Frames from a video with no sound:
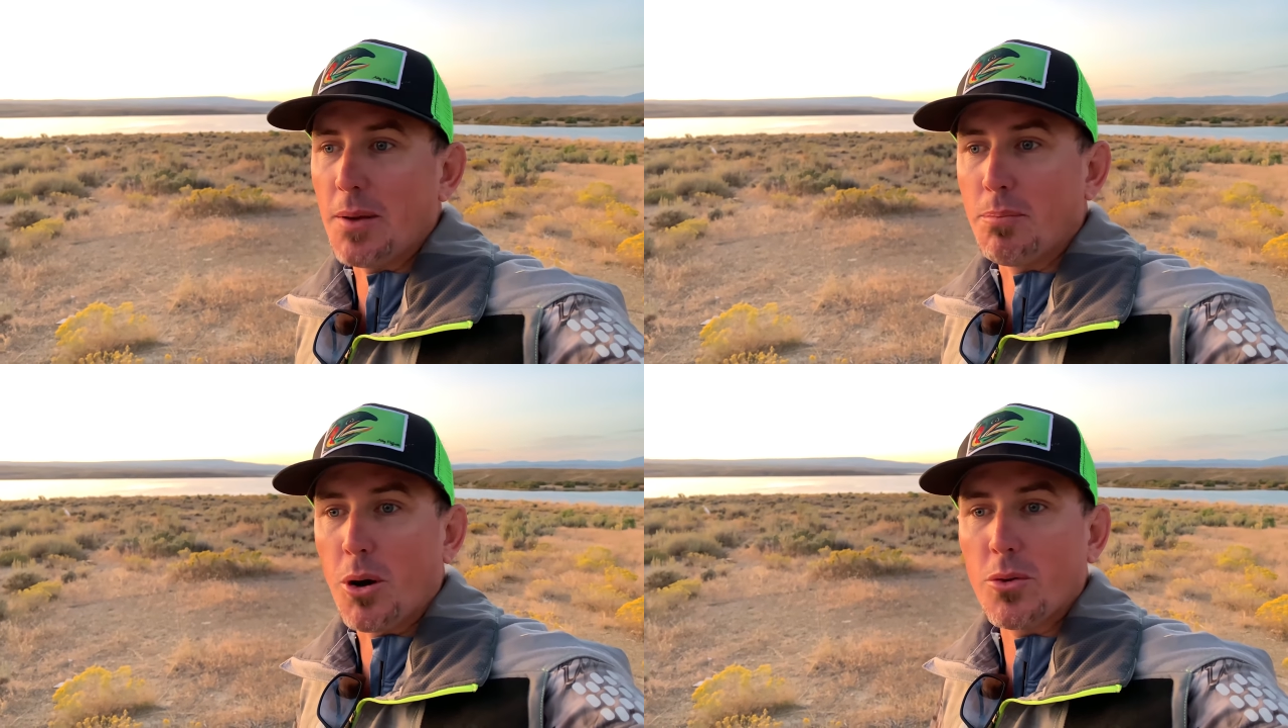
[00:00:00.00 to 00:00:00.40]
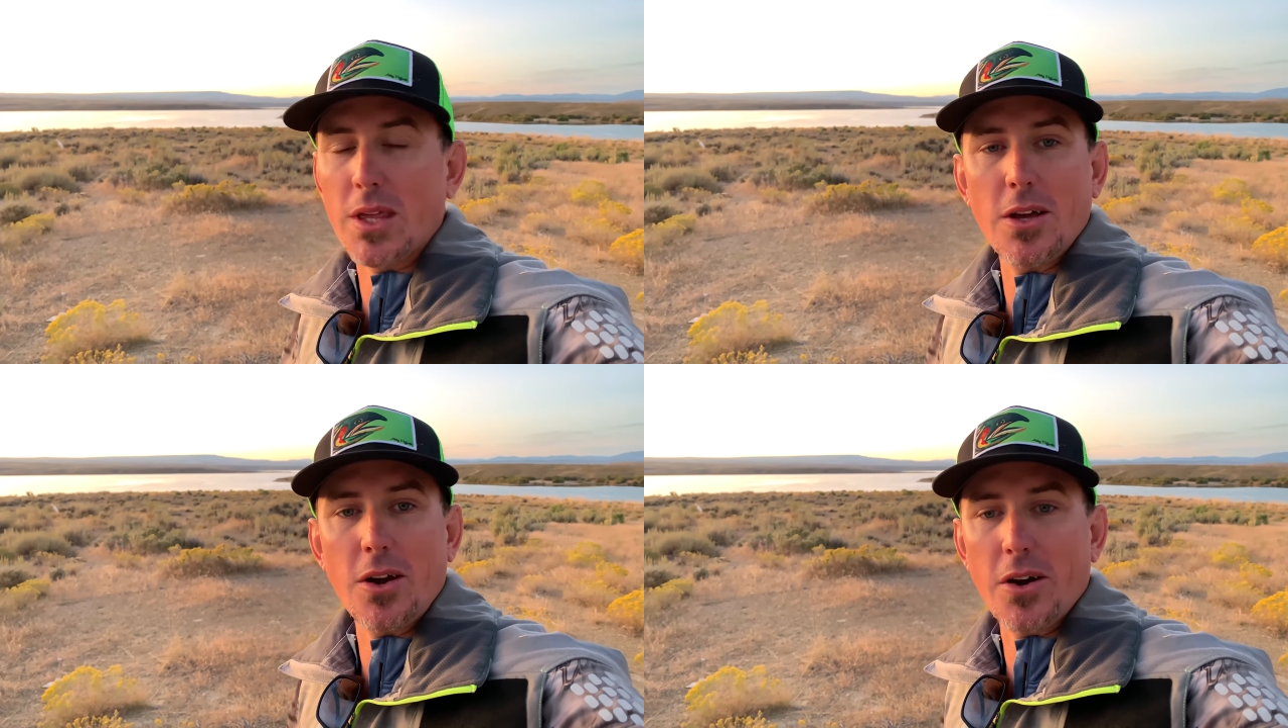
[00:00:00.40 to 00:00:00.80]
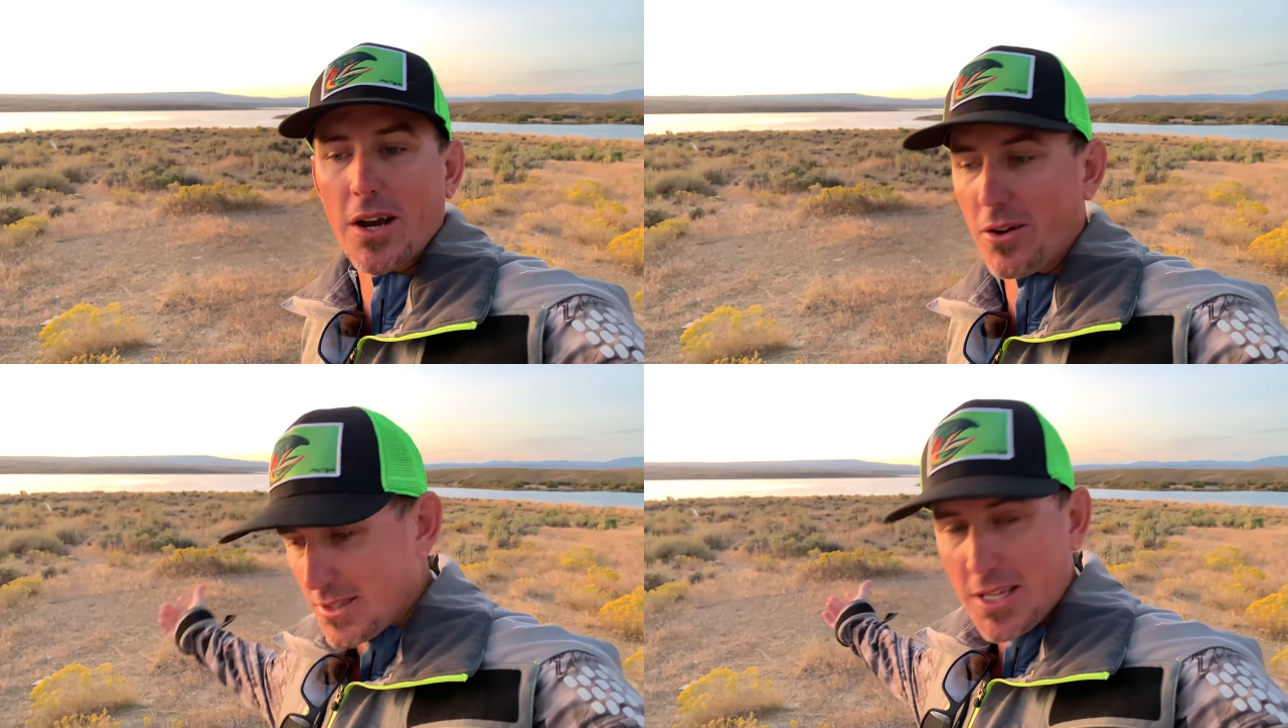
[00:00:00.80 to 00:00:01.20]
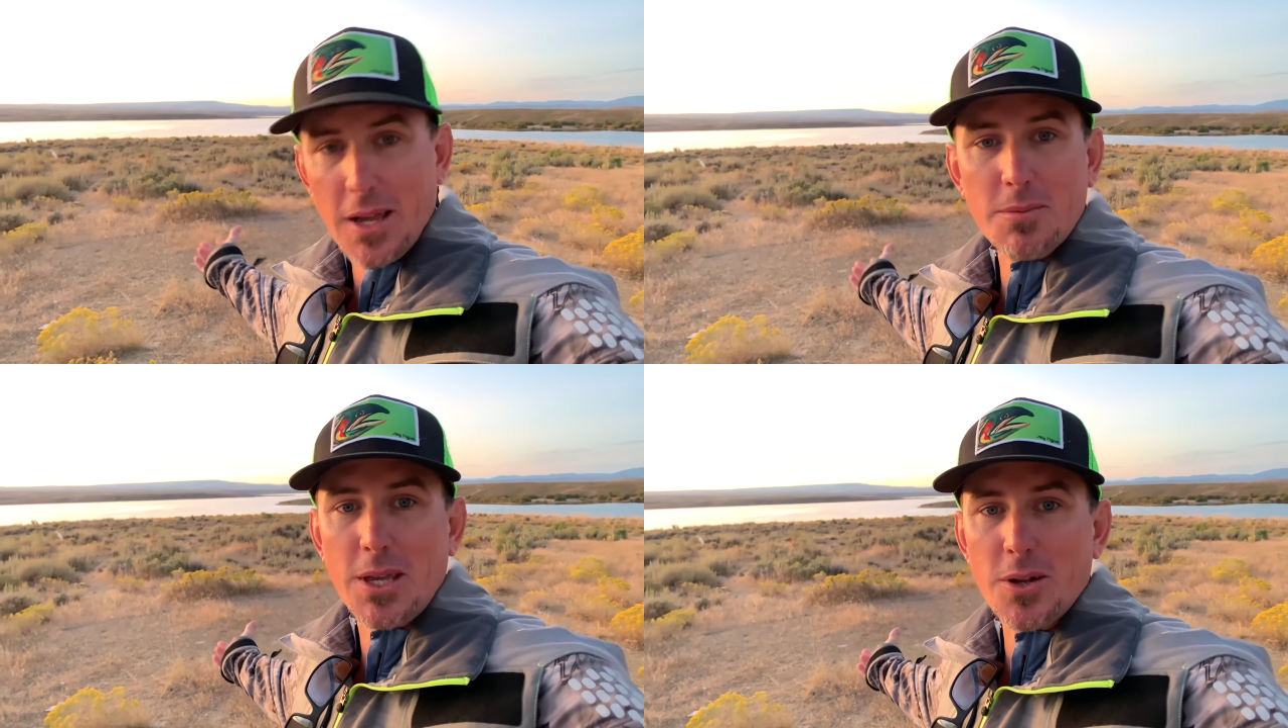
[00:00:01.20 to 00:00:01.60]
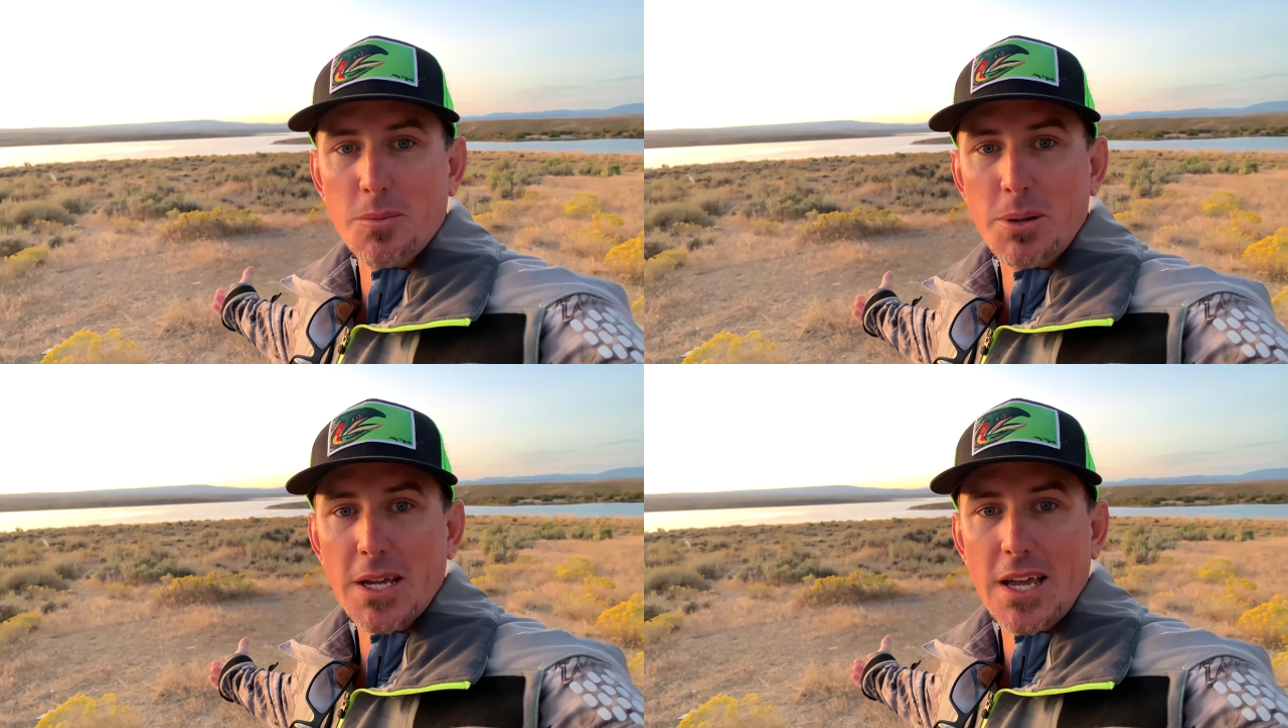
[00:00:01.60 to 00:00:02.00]
both killed our elk. Sam killed a
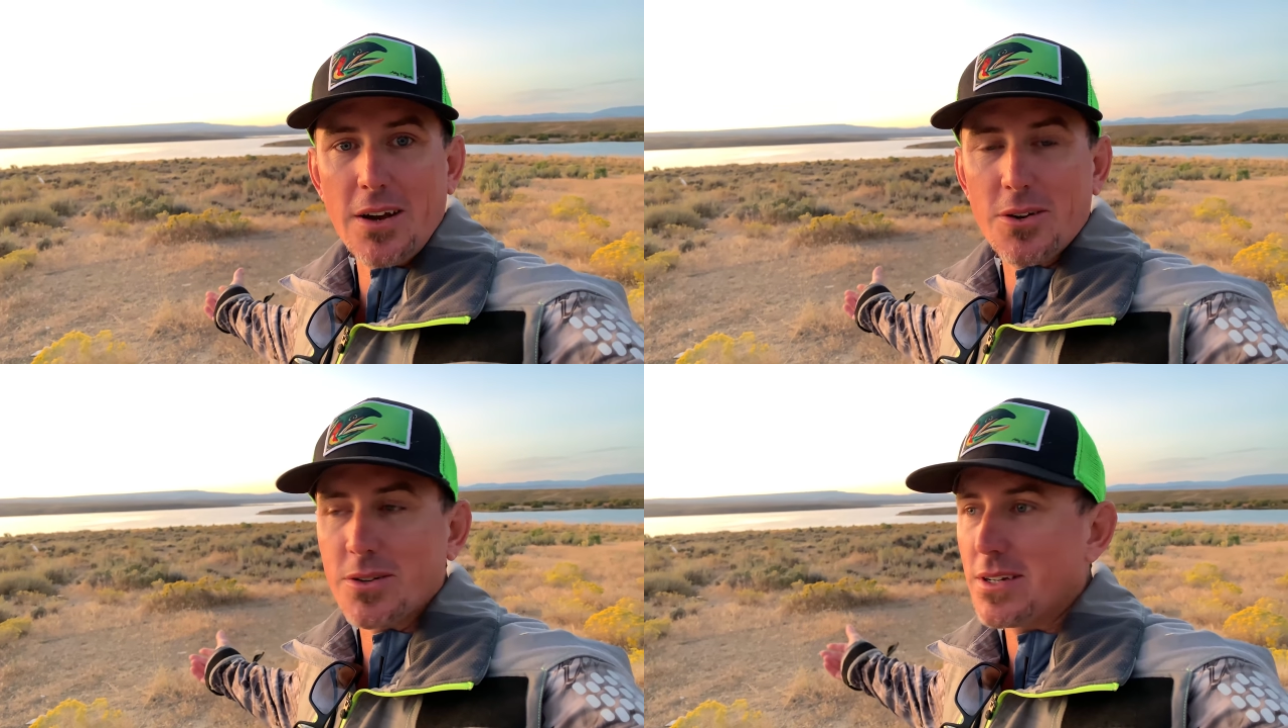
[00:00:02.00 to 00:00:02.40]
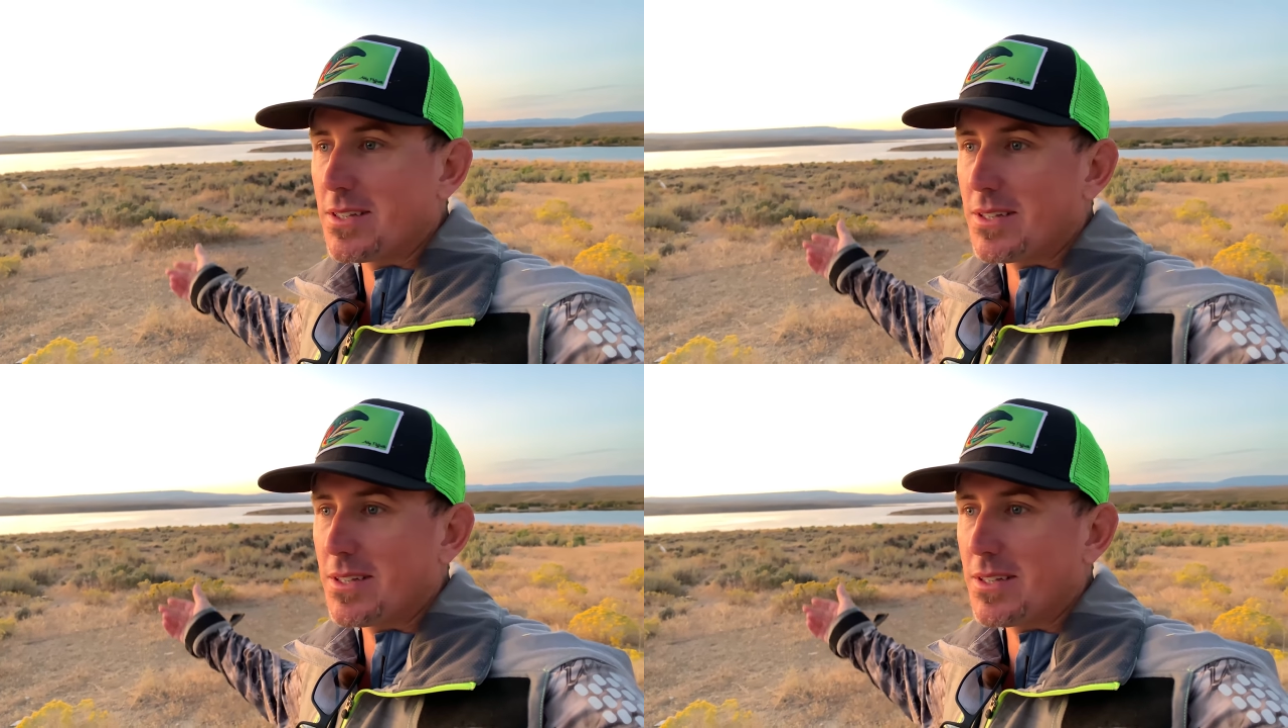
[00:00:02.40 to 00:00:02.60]
big elk.